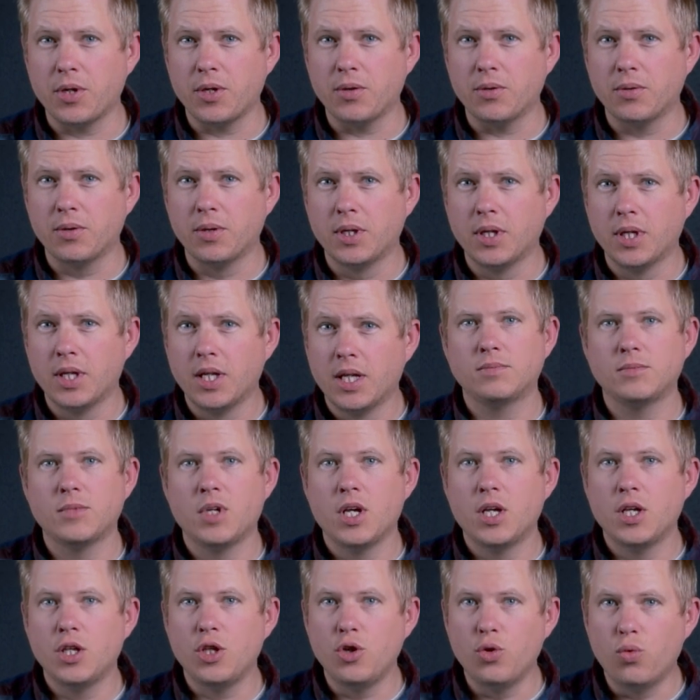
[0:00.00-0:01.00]
you.
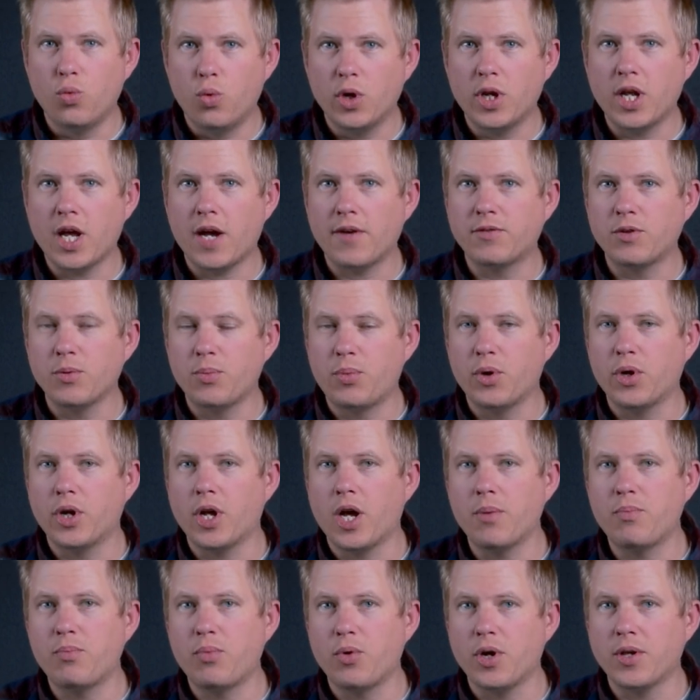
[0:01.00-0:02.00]
You would have to put
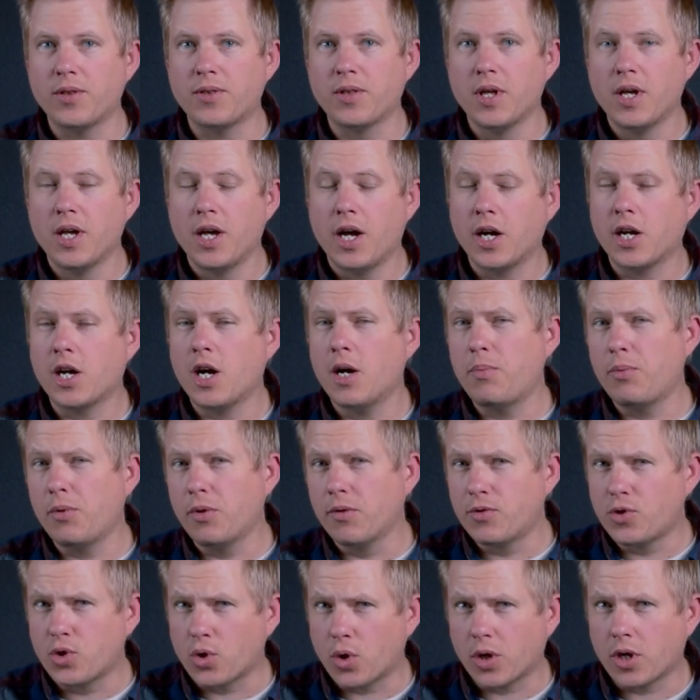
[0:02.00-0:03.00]
up with a couple
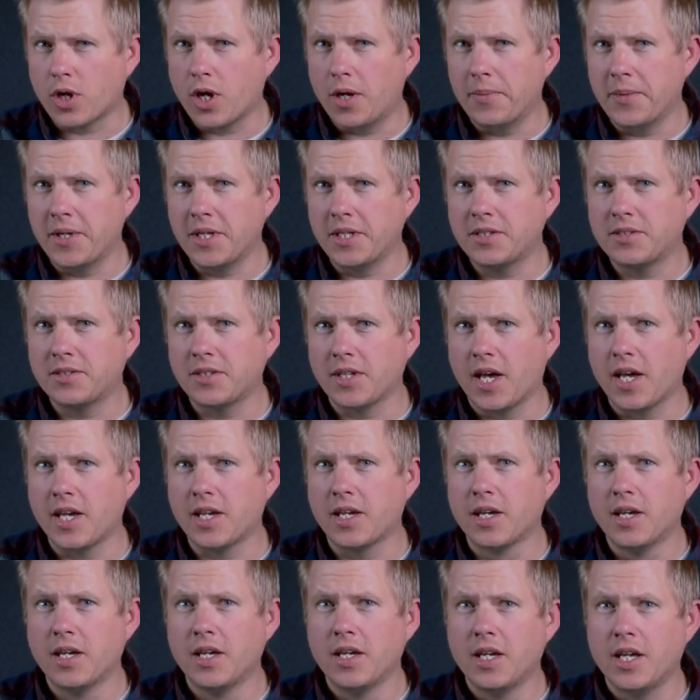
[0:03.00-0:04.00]
of shortcomings,
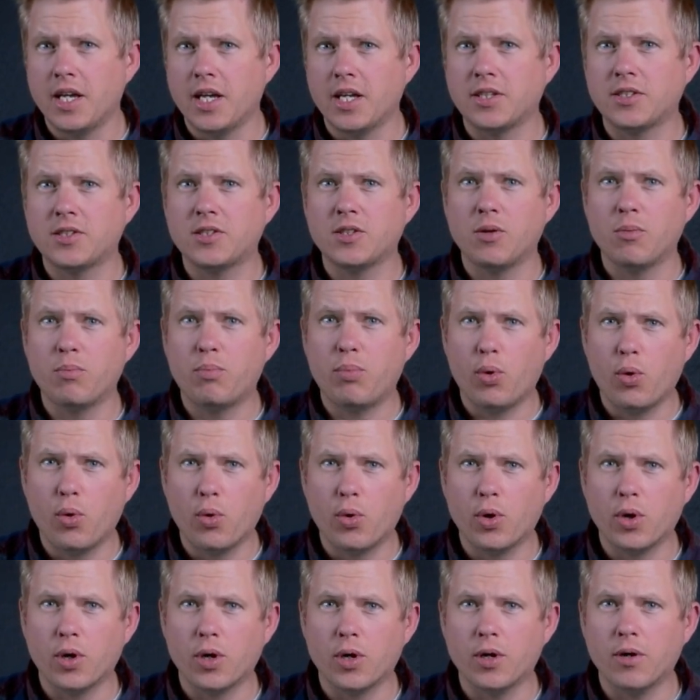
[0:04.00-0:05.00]
like its
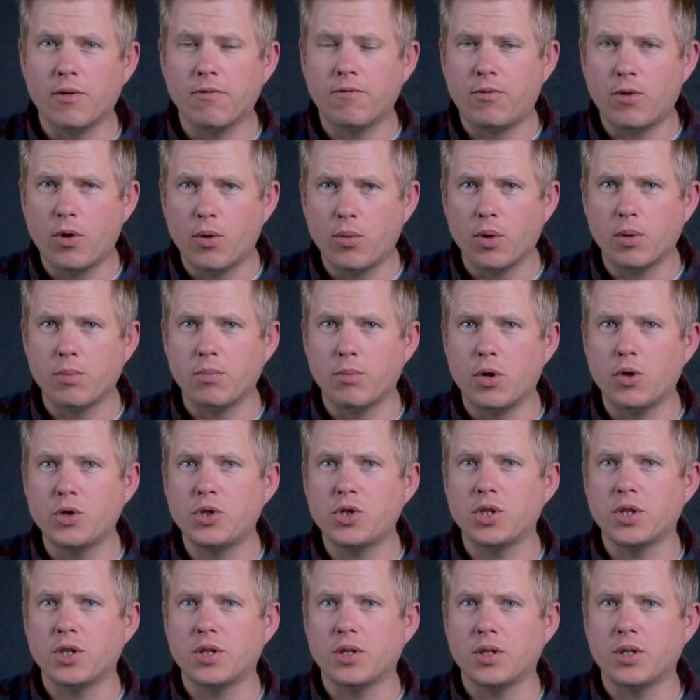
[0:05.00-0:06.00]
poor forward
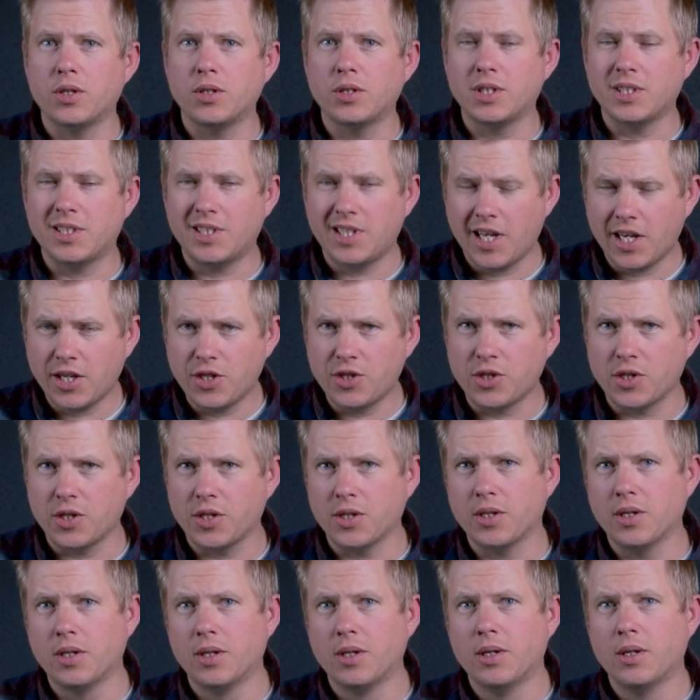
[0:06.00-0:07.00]
motion
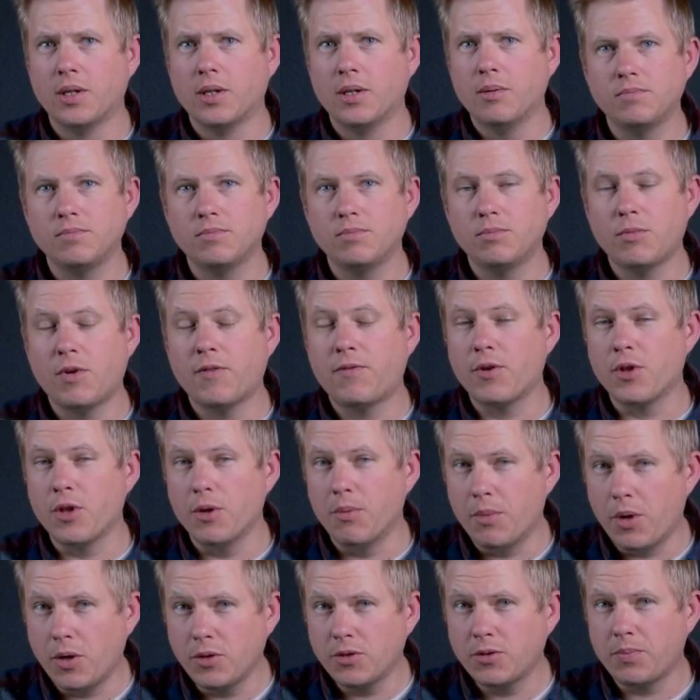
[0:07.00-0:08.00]
detection, but for
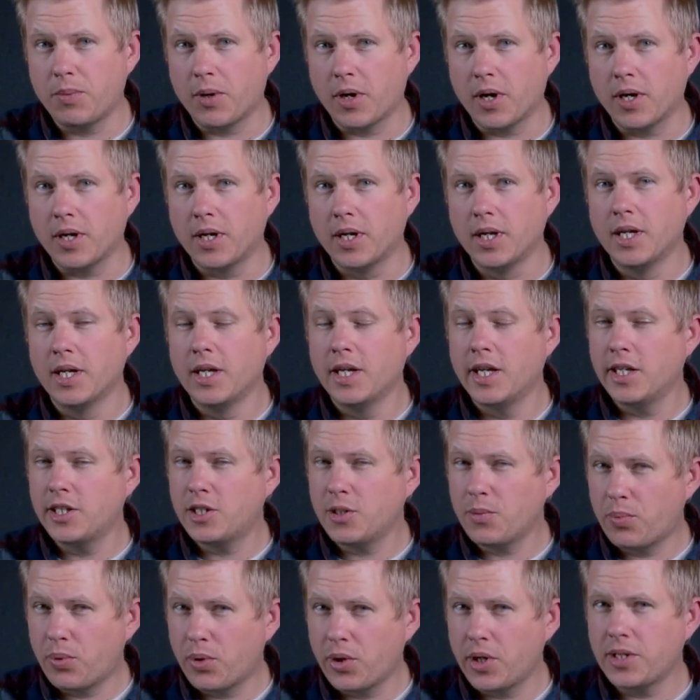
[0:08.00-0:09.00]
the most part, it's
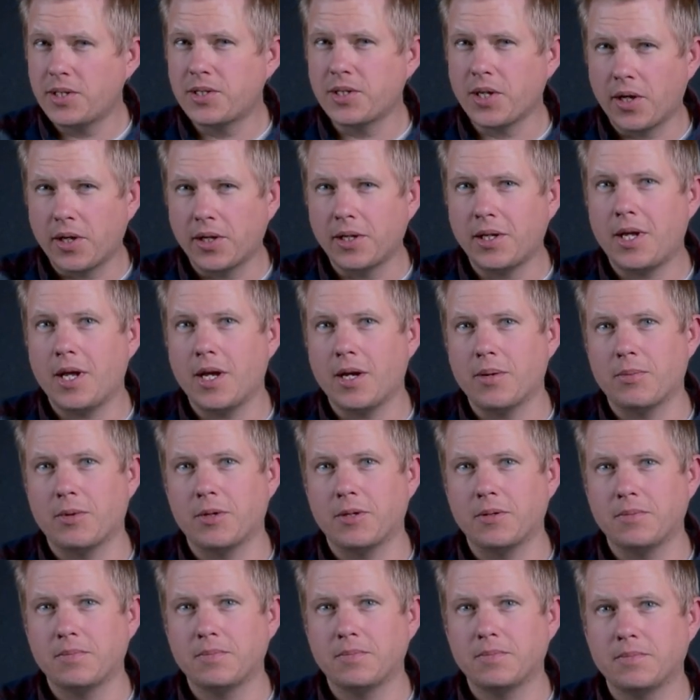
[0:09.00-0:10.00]
a pretty solid
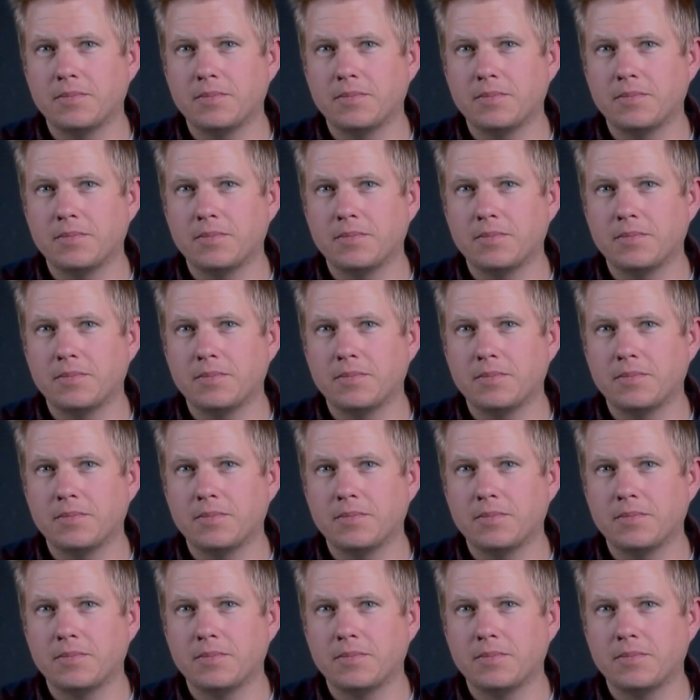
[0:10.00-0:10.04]
camera.